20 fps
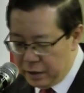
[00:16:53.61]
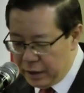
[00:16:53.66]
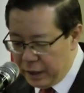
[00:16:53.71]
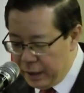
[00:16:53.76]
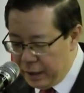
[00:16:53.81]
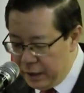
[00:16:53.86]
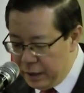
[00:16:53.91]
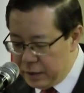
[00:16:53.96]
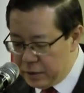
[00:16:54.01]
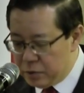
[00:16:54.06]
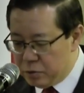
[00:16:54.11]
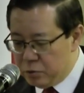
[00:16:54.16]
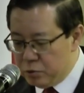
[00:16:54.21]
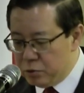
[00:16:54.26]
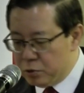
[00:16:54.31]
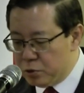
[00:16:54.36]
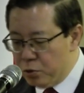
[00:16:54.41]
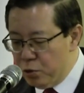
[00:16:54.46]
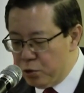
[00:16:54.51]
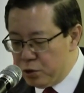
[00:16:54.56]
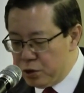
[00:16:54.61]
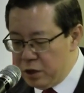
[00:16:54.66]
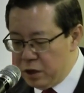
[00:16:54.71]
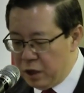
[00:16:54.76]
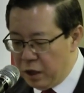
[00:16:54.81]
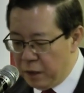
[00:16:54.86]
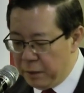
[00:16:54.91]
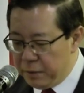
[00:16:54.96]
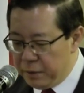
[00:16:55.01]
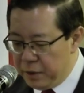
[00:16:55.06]
that leads to
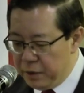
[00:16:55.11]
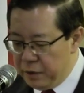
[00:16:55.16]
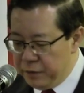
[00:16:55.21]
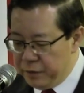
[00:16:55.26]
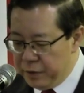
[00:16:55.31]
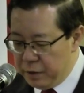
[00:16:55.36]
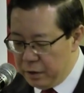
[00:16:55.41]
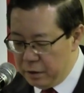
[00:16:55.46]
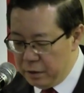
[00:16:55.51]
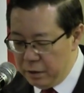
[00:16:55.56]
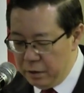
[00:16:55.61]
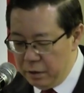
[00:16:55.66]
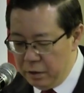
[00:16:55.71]
social upheaval